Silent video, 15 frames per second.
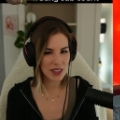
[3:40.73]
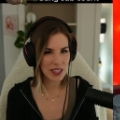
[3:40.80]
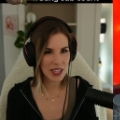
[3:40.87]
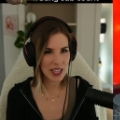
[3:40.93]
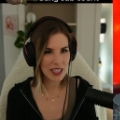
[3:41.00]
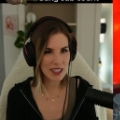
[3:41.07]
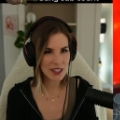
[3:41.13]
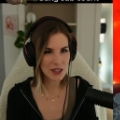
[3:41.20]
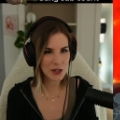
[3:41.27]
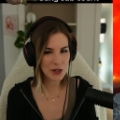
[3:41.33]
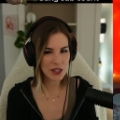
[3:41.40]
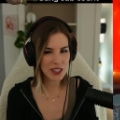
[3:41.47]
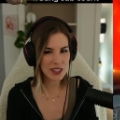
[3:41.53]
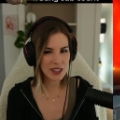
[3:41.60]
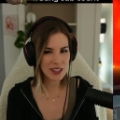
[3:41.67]
Okay, let's go
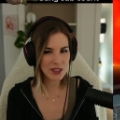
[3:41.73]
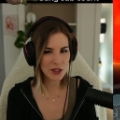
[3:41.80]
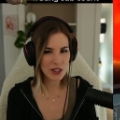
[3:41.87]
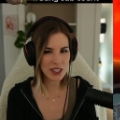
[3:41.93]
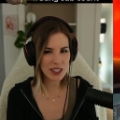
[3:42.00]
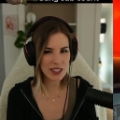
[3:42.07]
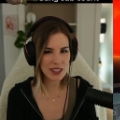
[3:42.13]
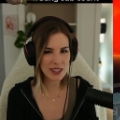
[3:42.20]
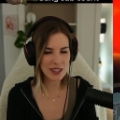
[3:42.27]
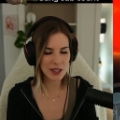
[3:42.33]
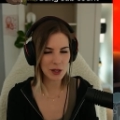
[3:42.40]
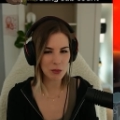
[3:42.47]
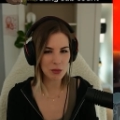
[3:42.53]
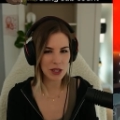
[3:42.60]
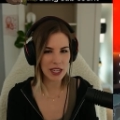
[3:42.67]
to- let's go to this
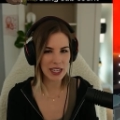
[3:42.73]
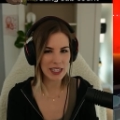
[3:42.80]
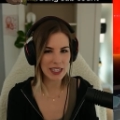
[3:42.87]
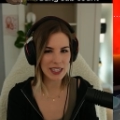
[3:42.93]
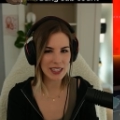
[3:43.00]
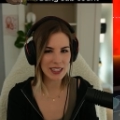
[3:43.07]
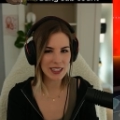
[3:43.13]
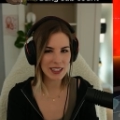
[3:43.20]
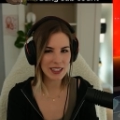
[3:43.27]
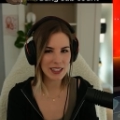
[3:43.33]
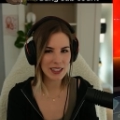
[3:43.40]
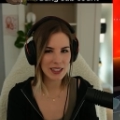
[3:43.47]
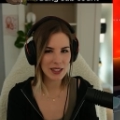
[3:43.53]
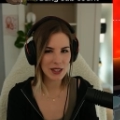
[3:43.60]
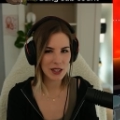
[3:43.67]
little planet.
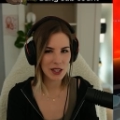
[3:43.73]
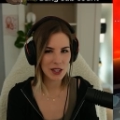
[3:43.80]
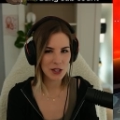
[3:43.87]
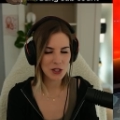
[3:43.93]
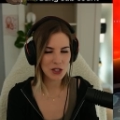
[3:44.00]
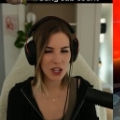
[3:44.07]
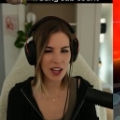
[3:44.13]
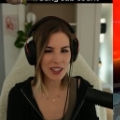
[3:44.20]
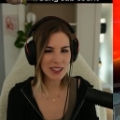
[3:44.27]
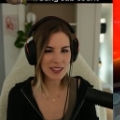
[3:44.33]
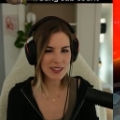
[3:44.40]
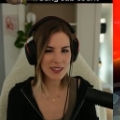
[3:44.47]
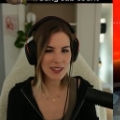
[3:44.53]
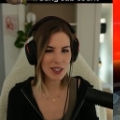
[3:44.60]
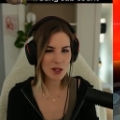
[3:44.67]

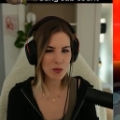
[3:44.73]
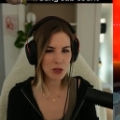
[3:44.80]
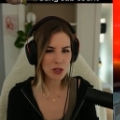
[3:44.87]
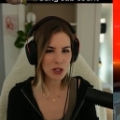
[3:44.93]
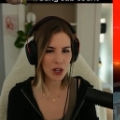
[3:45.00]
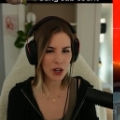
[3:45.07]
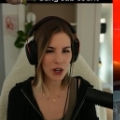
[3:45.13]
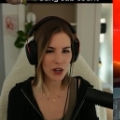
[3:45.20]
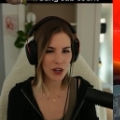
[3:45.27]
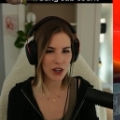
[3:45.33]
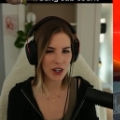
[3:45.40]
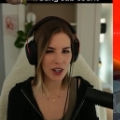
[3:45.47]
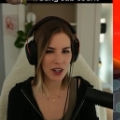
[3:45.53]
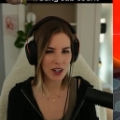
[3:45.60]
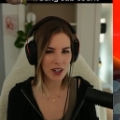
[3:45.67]
Giant's Deep, sure.